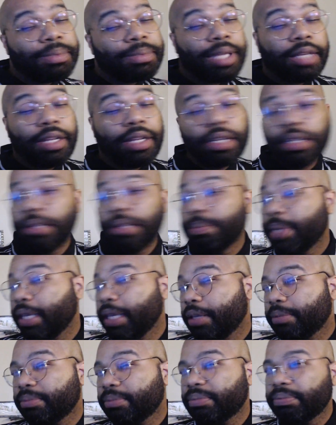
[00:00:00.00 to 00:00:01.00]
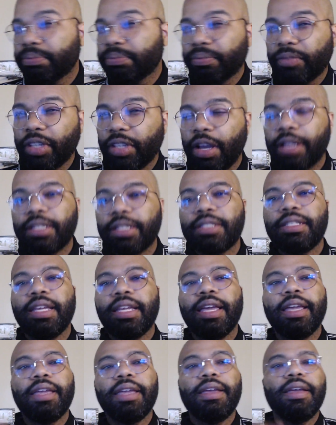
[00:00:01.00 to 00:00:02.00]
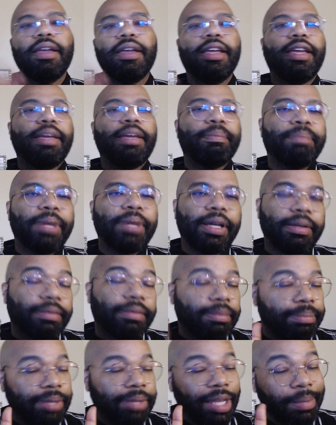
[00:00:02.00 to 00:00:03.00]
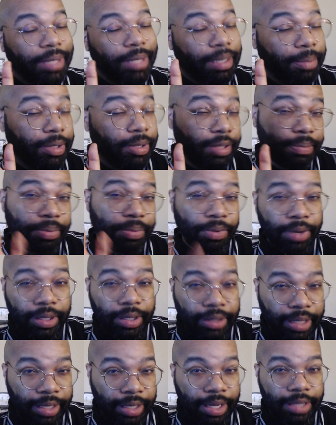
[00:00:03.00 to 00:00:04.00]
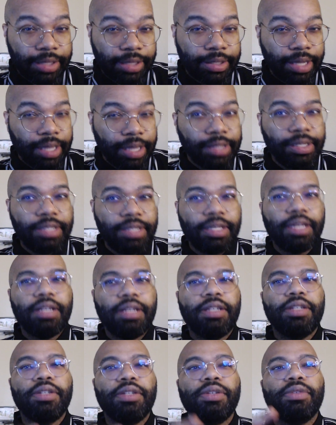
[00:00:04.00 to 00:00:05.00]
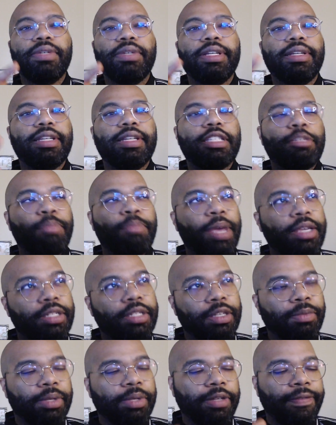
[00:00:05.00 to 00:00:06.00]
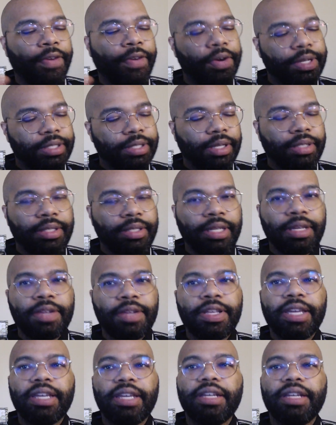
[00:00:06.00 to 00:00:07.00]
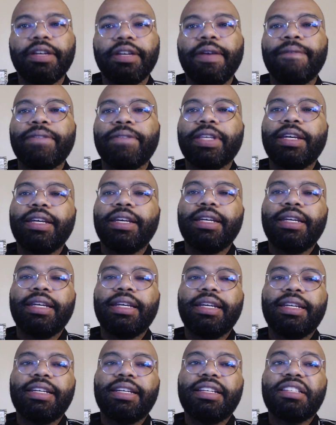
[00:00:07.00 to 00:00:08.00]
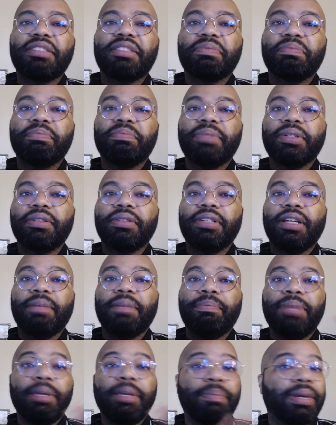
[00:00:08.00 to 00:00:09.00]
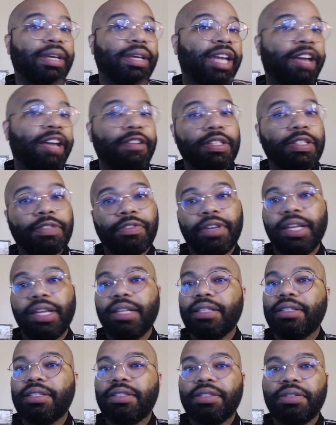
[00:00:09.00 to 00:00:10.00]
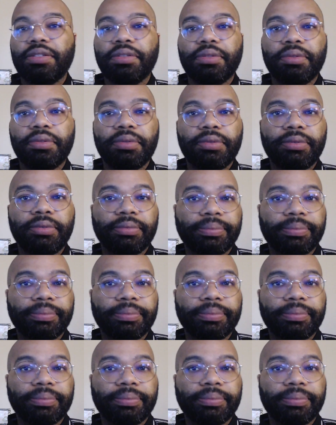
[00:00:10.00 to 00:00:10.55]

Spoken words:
like they could be. Hard to say. But probably the most important thing that the second season can do, especially with the focus on senior year, is build up Pip and Kara's friends who